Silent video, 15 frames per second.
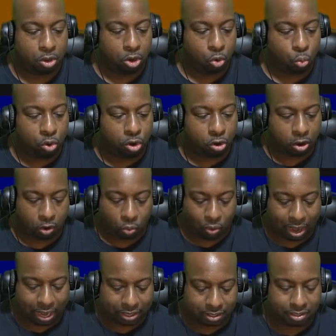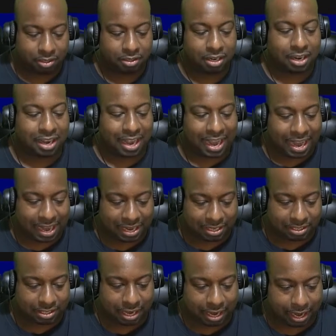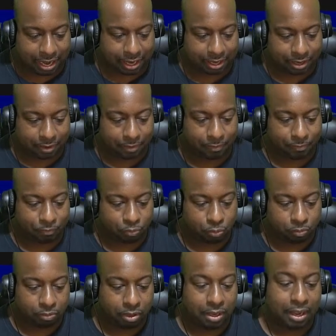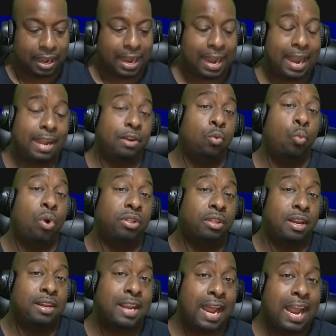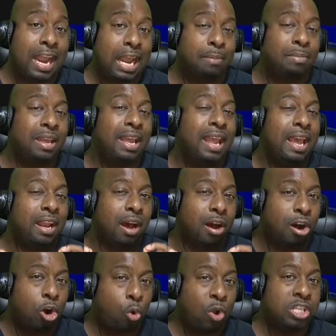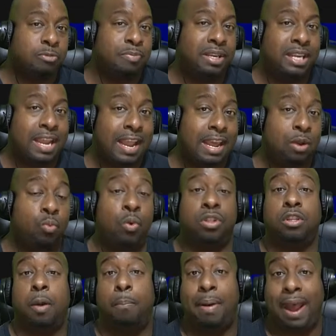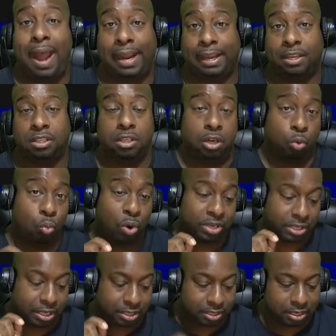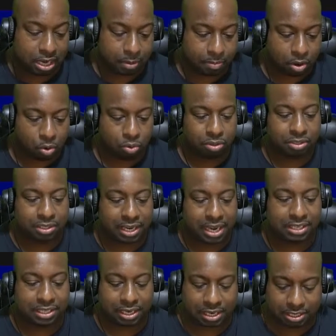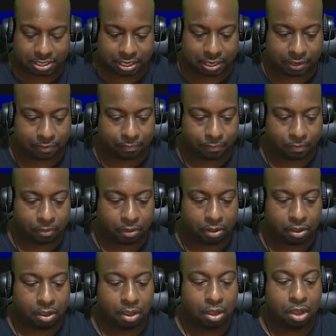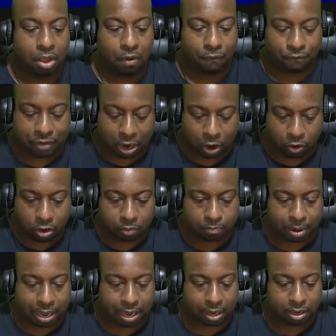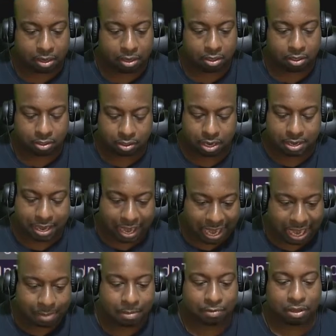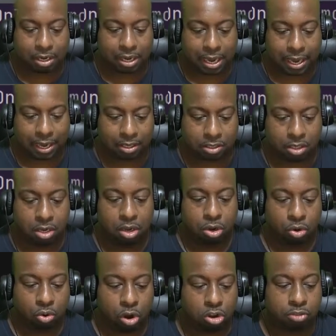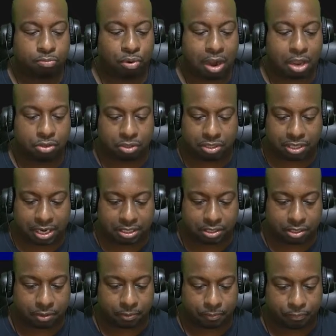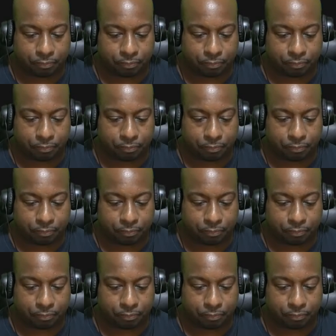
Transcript: we're going to write the class tag. And with the name, it always begins with the package, which is demo TestNG, followed by the name of the class, cross-browser testing.